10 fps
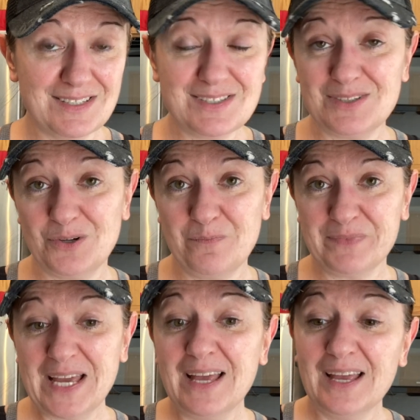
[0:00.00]
So
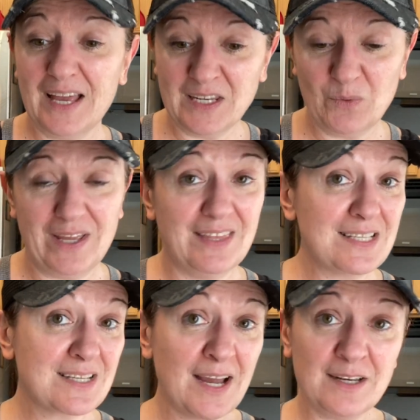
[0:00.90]
anyway,
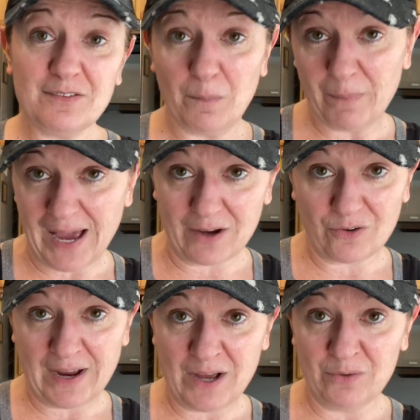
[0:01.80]
that's kind of a
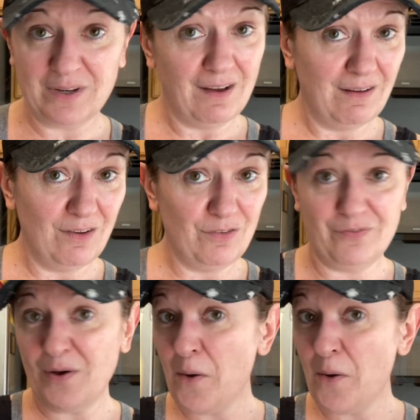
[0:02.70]
background of,